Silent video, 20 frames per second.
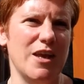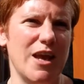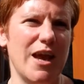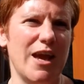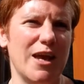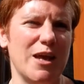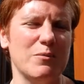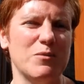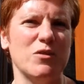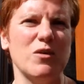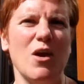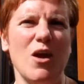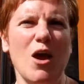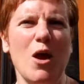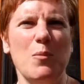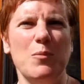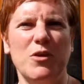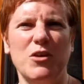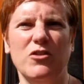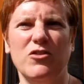aims,
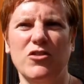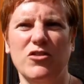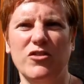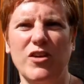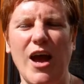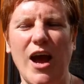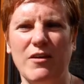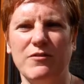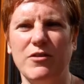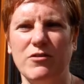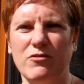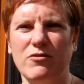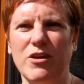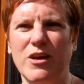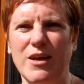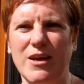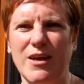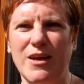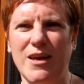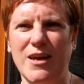but you just haven't
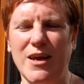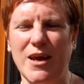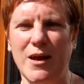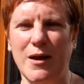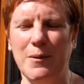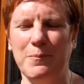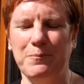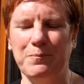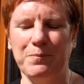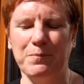really um,